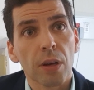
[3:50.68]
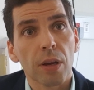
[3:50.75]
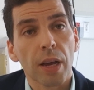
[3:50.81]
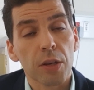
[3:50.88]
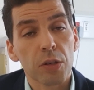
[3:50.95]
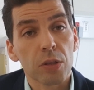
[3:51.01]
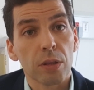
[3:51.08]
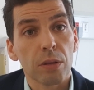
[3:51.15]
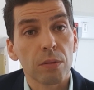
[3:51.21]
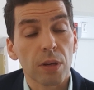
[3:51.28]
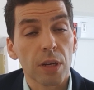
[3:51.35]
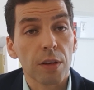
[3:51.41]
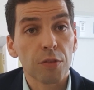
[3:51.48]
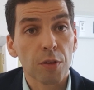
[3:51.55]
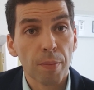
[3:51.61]
as
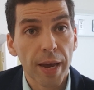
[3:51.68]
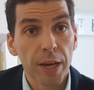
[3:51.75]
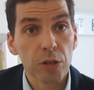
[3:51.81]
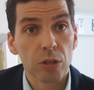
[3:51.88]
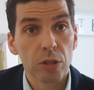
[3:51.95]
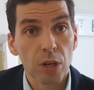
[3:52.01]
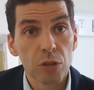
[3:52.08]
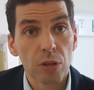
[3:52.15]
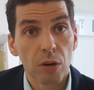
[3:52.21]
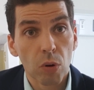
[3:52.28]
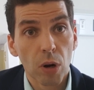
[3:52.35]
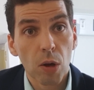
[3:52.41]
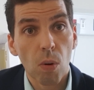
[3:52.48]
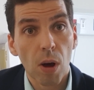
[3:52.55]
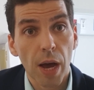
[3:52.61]
if the patient does not
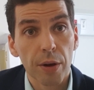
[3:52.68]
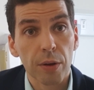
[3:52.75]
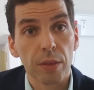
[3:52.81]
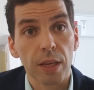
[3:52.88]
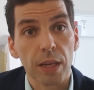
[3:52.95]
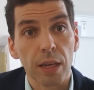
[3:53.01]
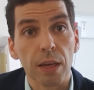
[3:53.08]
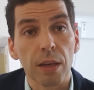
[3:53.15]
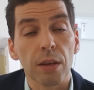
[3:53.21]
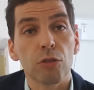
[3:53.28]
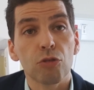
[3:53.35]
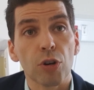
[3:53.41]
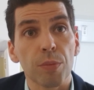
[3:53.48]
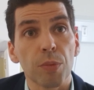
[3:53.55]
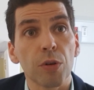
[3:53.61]
require the
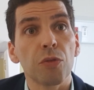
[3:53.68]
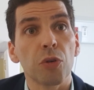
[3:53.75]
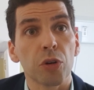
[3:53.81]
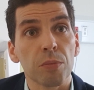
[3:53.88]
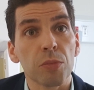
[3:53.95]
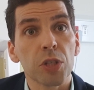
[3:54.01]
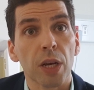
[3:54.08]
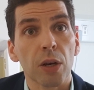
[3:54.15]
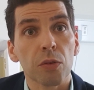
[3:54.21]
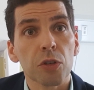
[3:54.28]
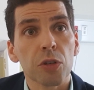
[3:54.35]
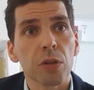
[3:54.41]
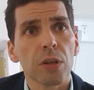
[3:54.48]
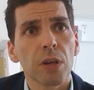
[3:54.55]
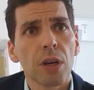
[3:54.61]
treatment for
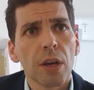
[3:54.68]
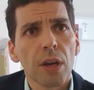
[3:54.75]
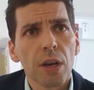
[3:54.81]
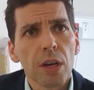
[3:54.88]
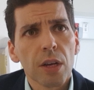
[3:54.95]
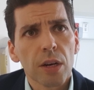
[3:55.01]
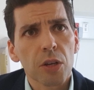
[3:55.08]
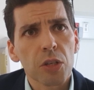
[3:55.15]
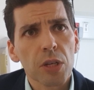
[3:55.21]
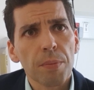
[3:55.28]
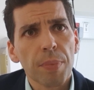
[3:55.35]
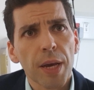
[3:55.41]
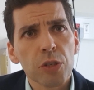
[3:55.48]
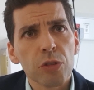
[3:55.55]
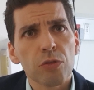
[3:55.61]
themselves. Now, some
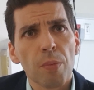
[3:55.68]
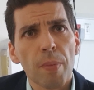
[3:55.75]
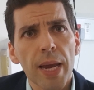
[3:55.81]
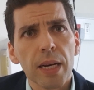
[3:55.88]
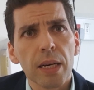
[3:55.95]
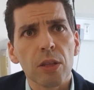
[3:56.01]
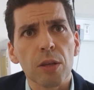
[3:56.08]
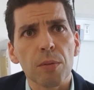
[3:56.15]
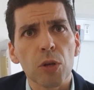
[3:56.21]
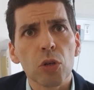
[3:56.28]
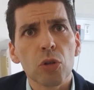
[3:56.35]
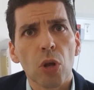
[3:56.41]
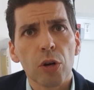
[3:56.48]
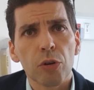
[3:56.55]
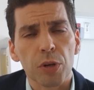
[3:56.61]
patients remain in the immune
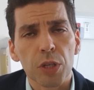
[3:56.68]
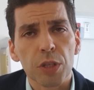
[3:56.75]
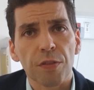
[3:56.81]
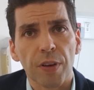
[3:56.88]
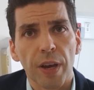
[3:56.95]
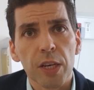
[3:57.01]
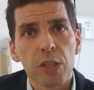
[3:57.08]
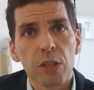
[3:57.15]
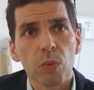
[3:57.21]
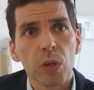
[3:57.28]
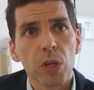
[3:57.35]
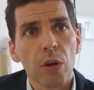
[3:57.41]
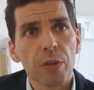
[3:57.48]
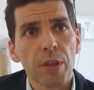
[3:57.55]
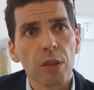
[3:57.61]
tolerance phase, and we
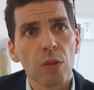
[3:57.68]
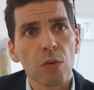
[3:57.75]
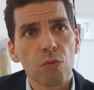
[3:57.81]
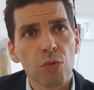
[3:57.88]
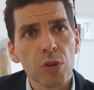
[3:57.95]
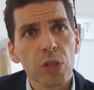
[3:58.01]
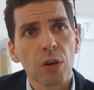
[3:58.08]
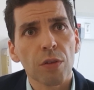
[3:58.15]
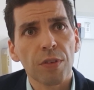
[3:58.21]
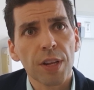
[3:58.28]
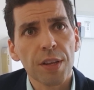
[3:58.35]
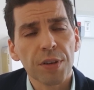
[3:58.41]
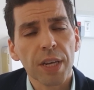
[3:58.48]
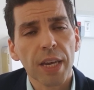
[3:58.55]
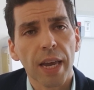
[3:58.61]
know that the risk of
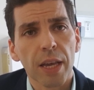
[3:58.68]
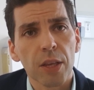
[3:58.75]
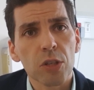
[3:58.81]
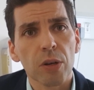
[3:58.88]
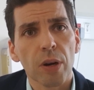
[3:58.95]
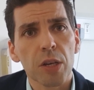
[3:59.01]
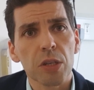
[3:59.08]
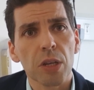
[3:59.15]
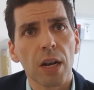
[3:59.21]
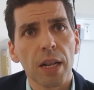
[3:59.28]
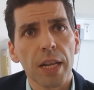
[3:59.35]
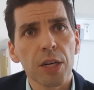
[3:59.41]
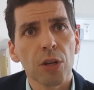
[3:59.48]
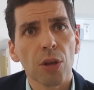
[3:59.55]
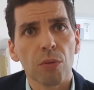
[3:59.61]
liver cancer has a linear